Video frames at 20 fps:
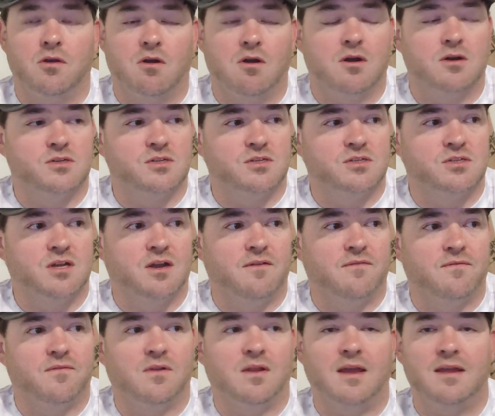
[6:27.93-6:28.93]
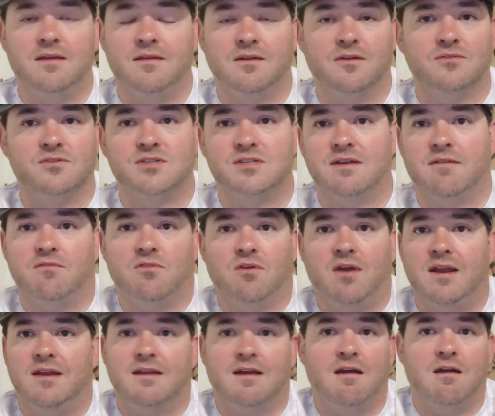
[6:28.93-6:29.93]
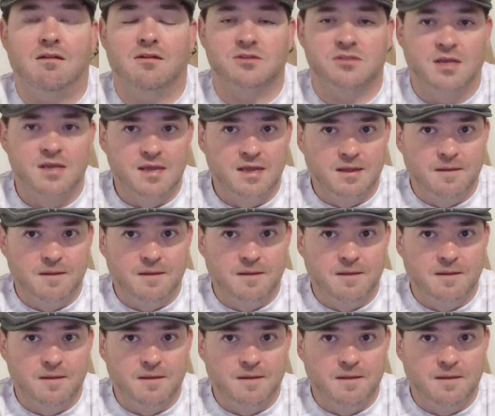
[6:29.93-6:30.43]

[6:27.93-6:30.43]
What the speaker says: yards of stuff for like, $7 or $8.